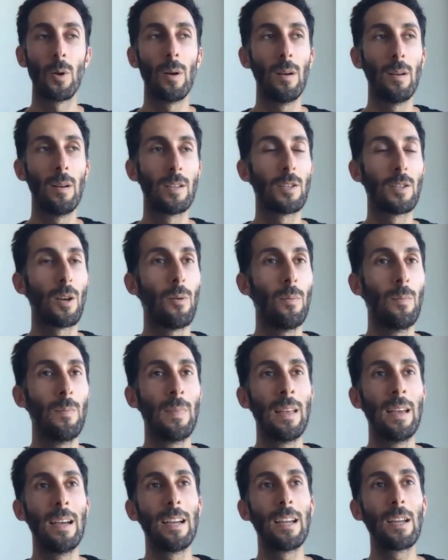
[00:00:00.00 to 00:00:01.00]
So,
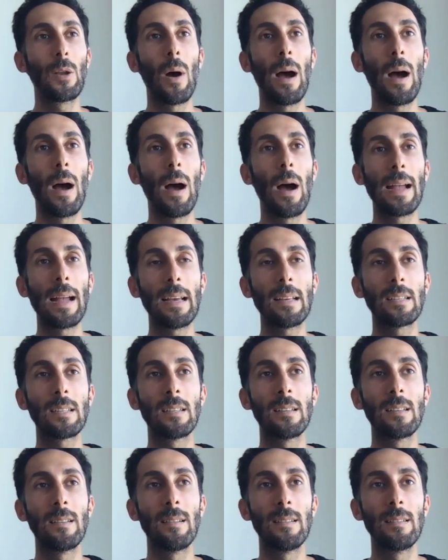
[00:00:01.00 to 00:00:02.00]
I
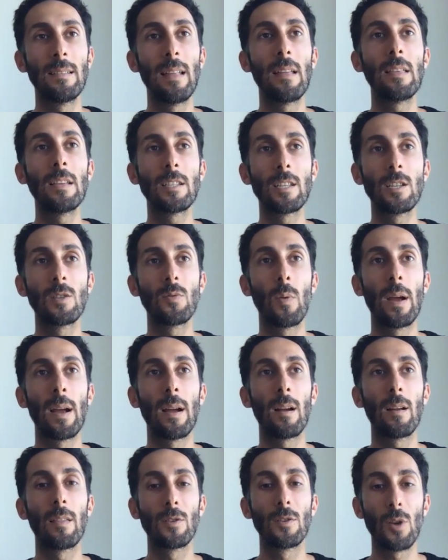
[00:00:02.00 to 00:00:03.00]
guess now this is
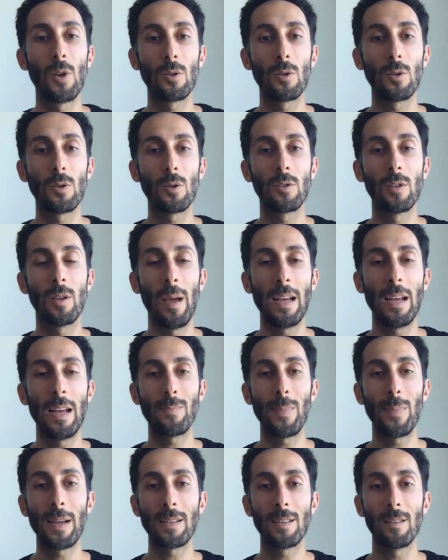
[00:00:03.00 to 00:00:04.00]
where there's also some
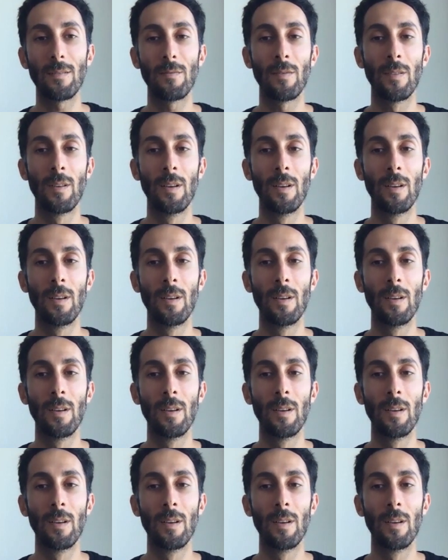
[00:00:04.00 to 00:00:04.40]
aspects of